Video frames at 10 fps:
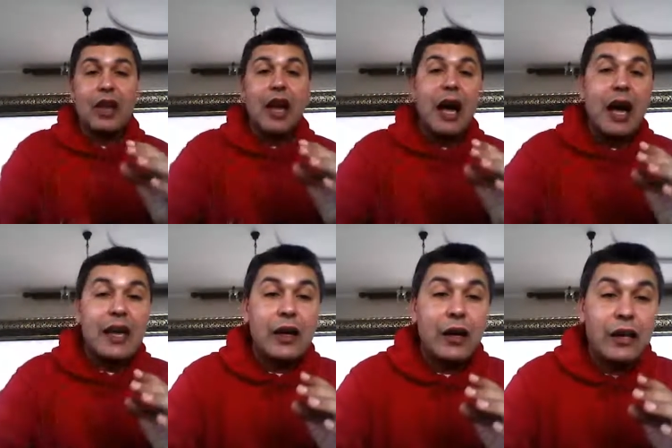I
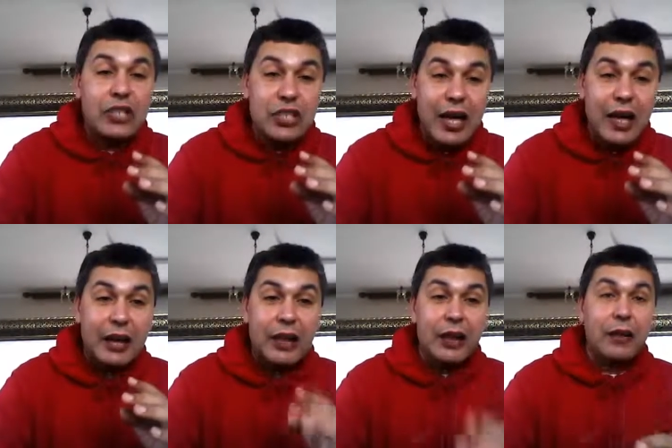call it SHAC
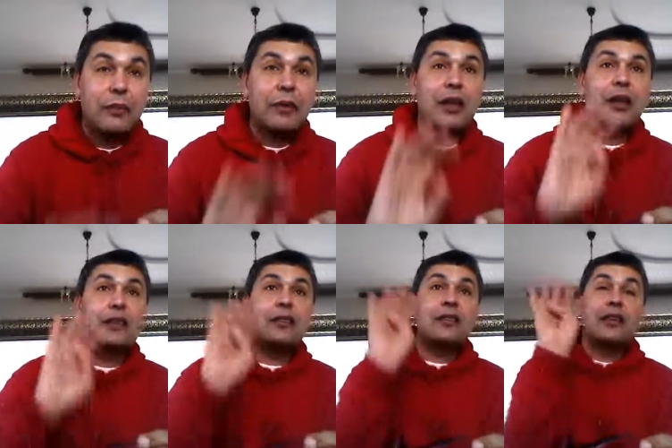
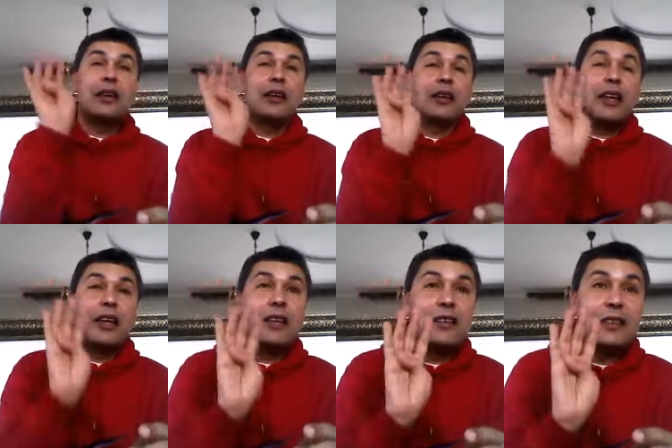because
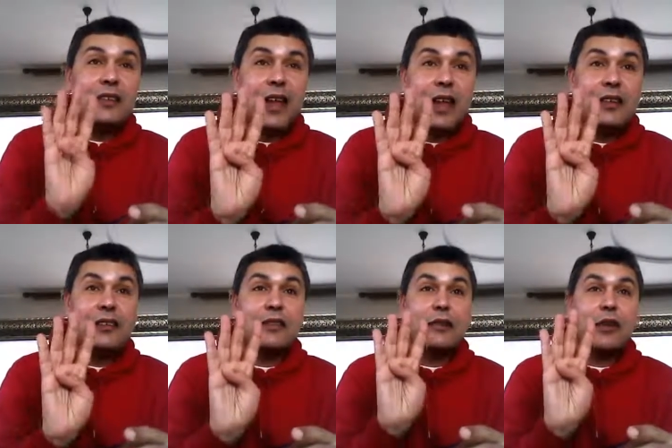it
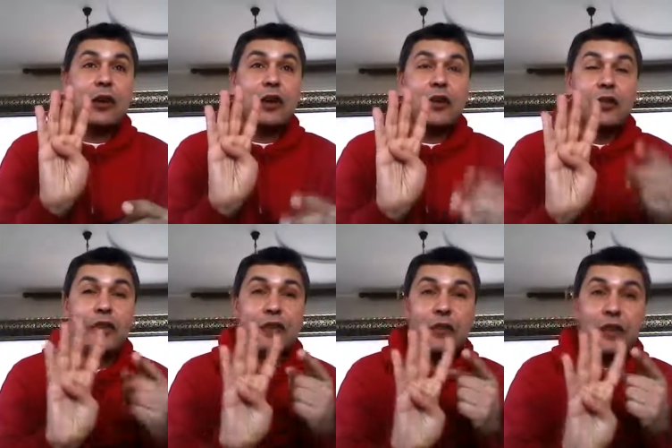stands for
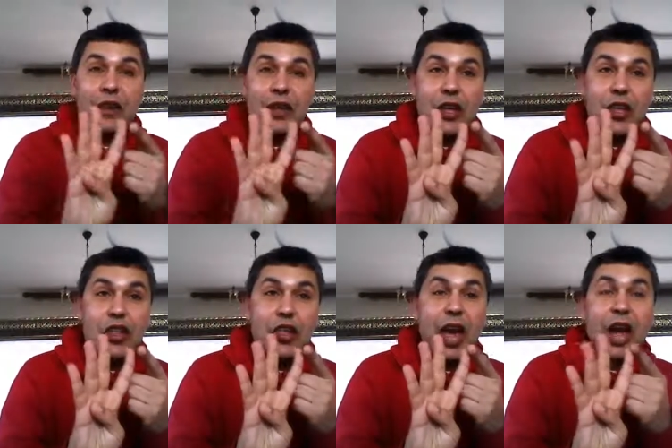
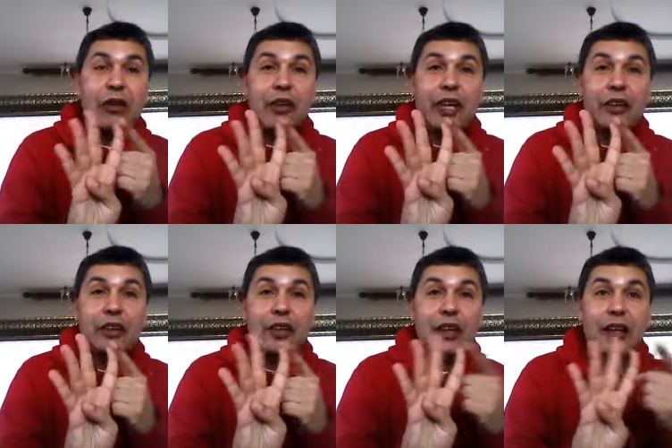sharing,
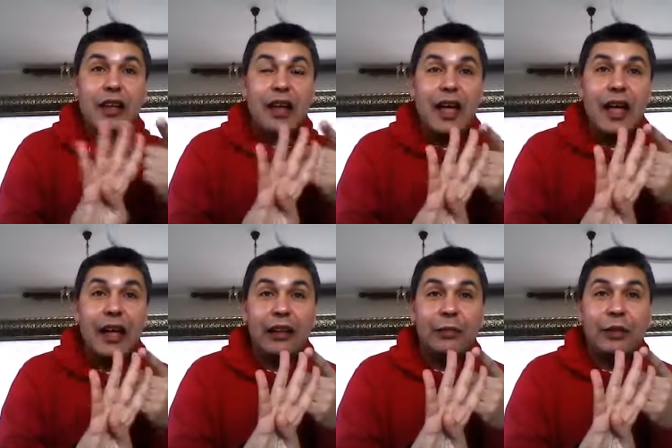
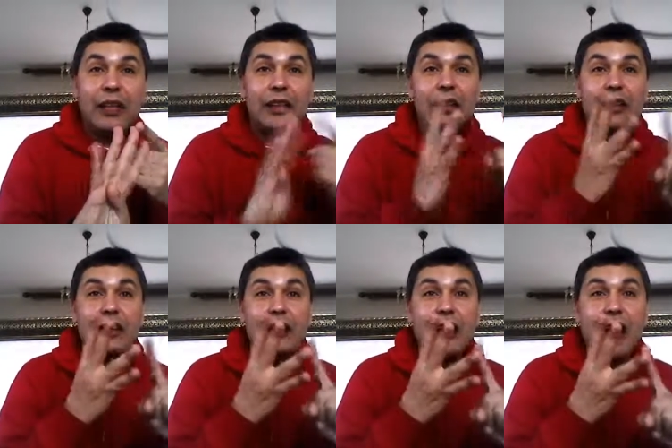helping,
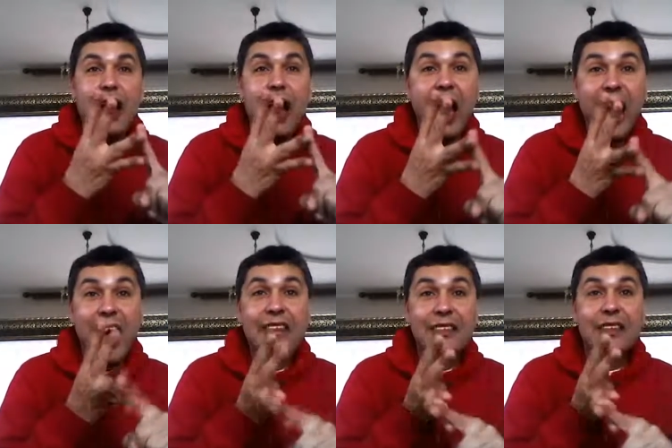
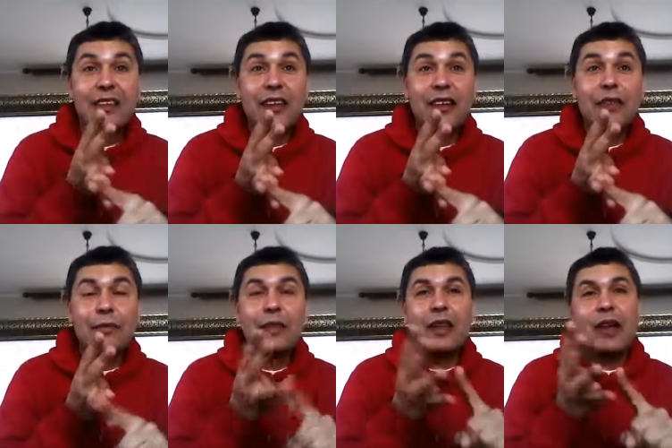asking,
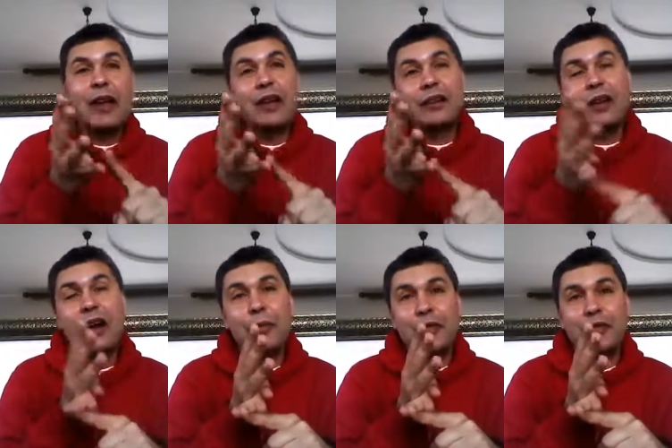and comment.